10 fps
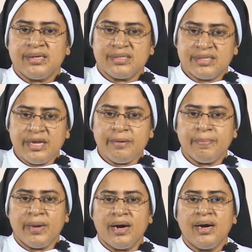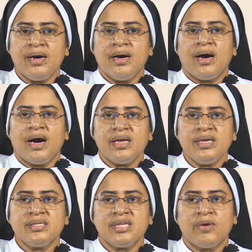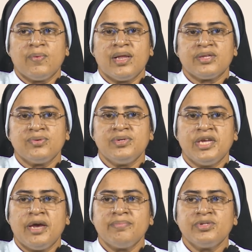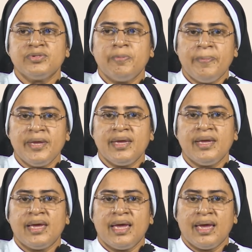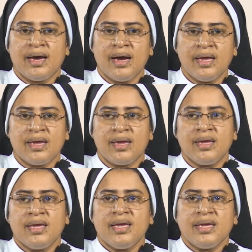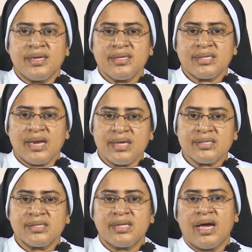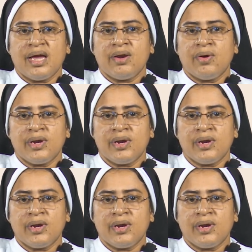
sigma I is equal to m to p a I, it is less than or